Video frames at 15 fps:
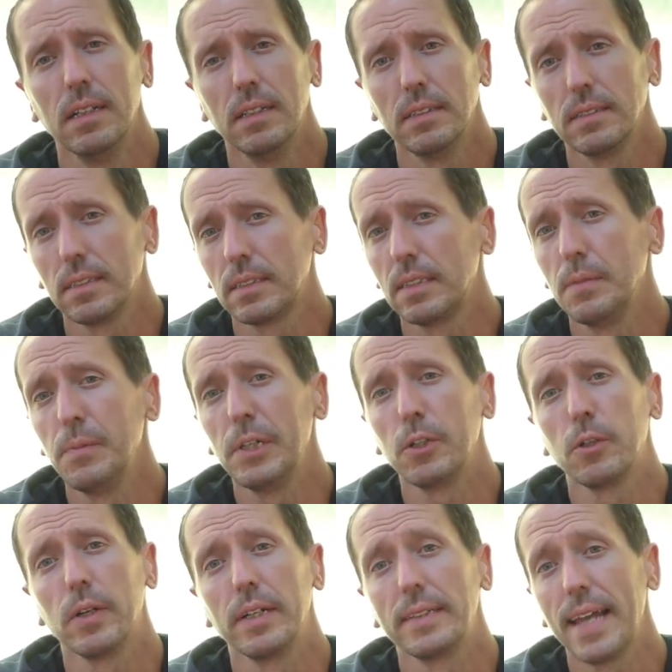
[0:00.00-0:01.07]

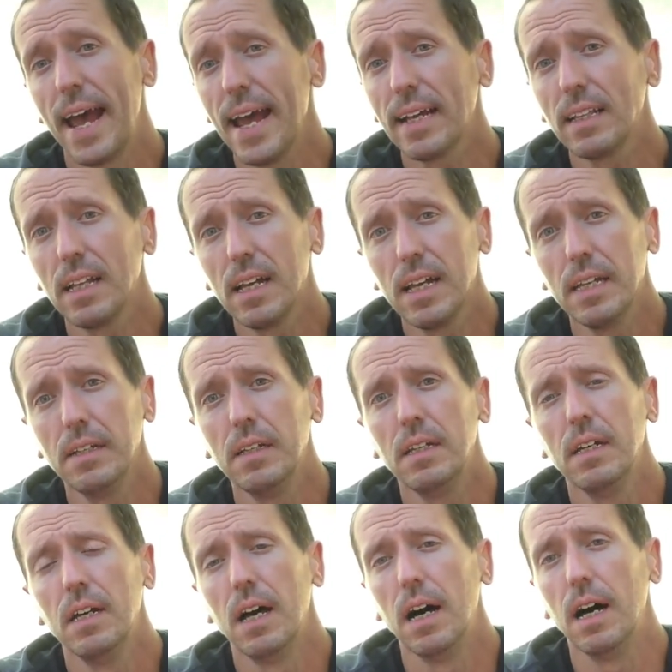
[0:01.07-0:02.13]
60-meter and a tag line,
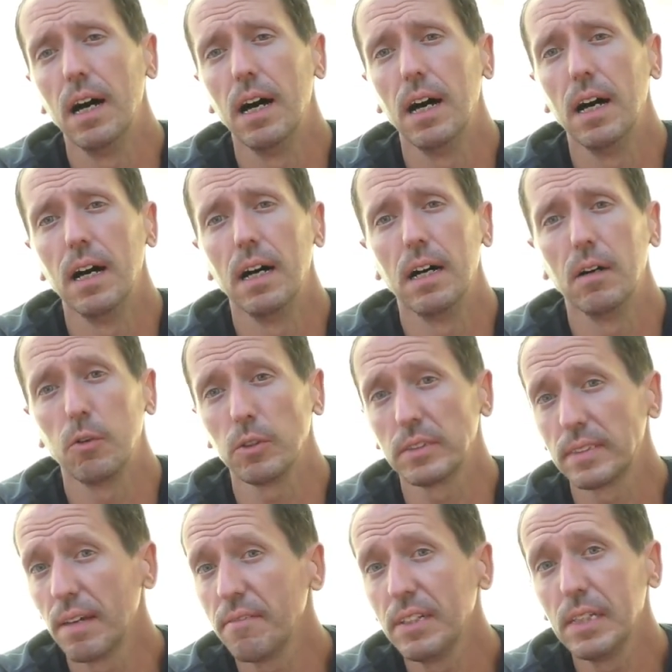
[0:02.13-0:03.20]
or
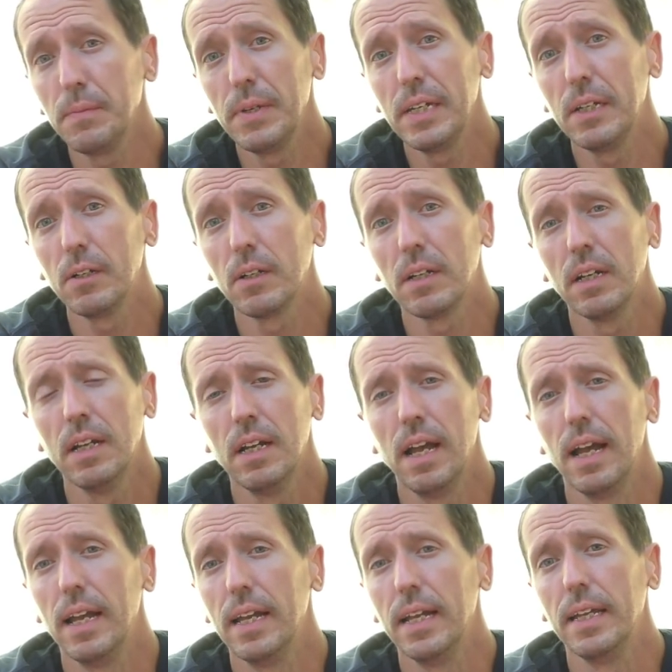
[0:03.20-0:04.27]
70-meter,
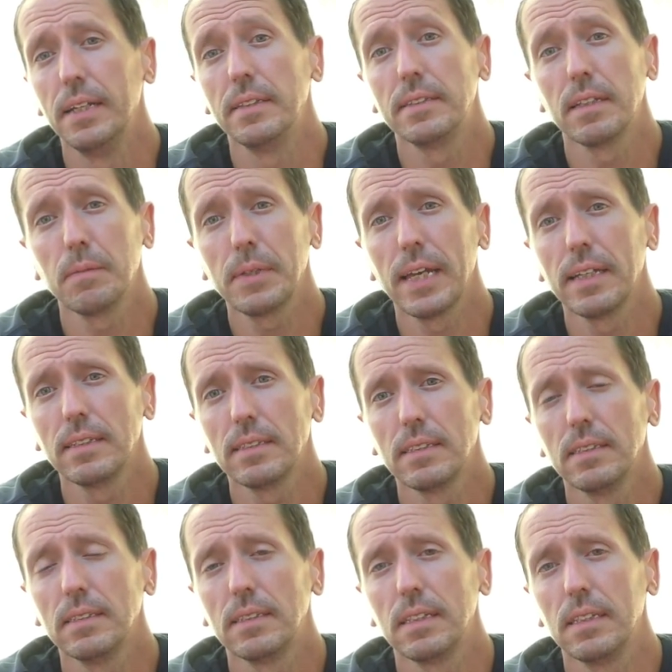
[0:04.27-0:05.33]
and in some
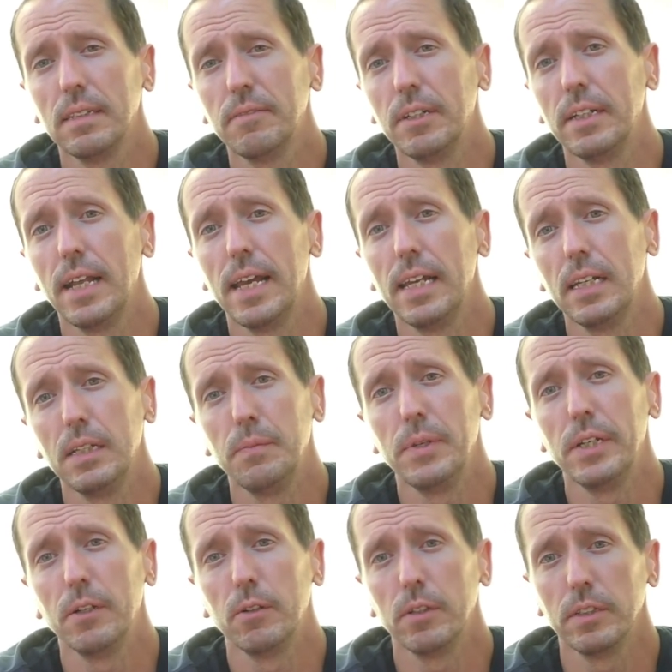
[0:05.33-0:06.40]
cases even an
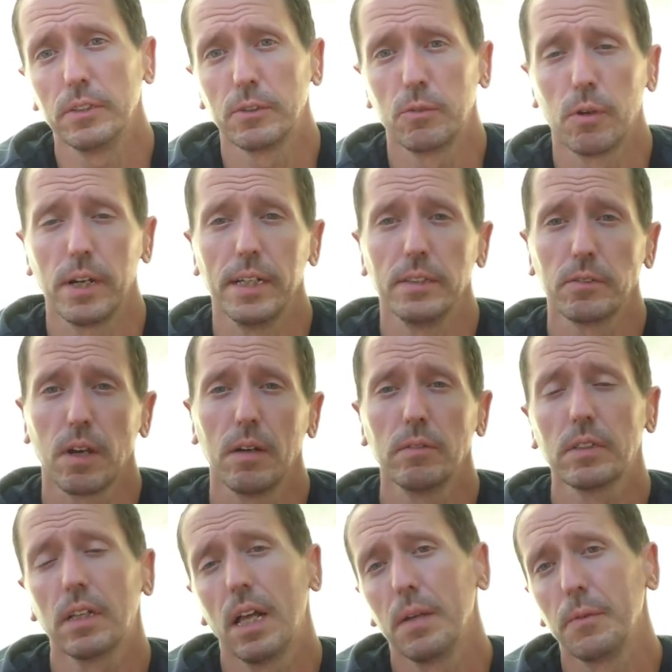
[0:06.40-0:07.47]
80-meter is great. So I was
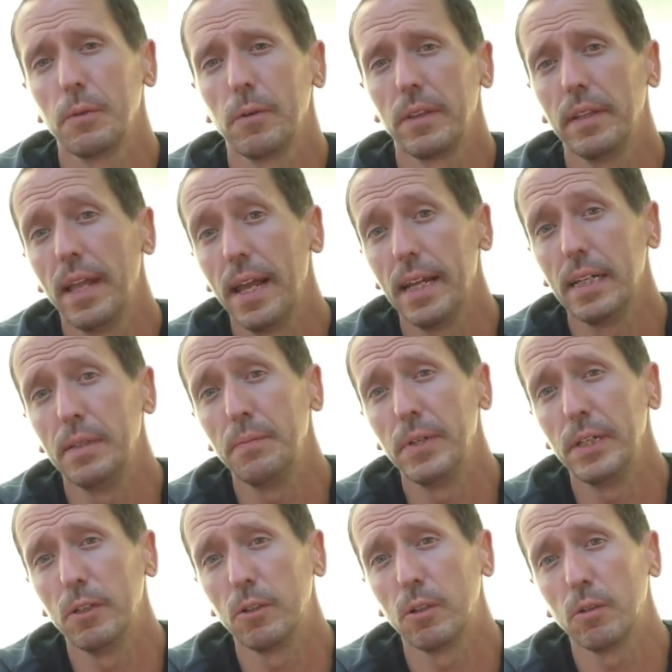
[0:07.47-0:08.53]
climbing with an
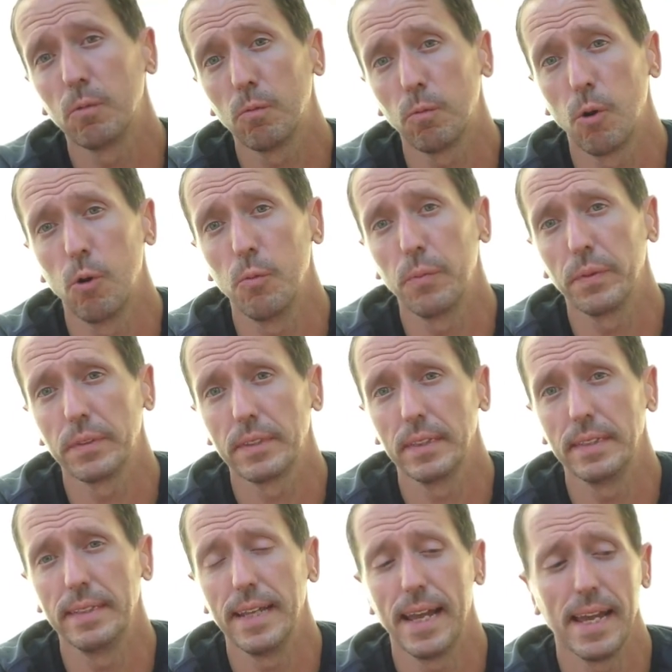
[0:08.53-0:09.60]
80-meter rope
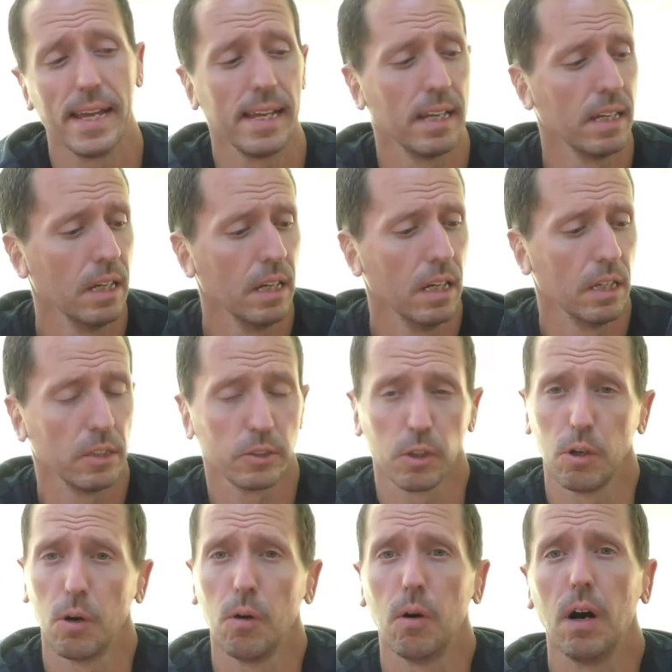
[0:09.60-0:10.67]
today.
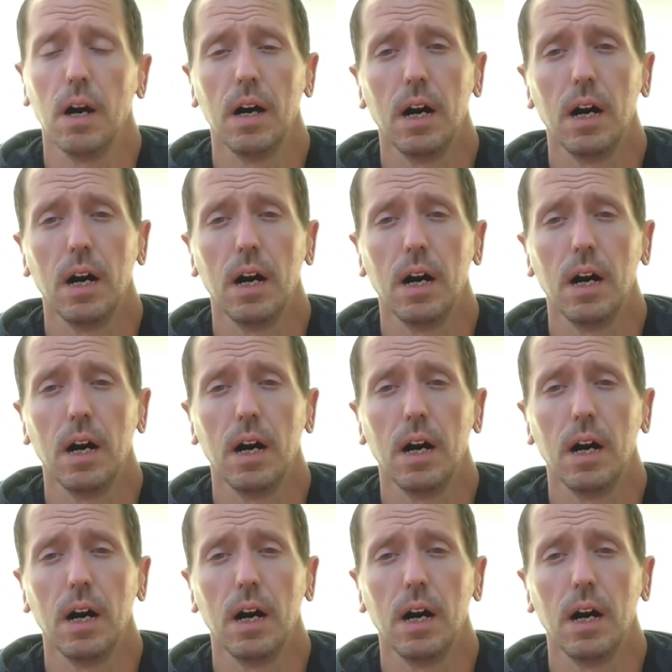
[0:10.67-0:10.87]
So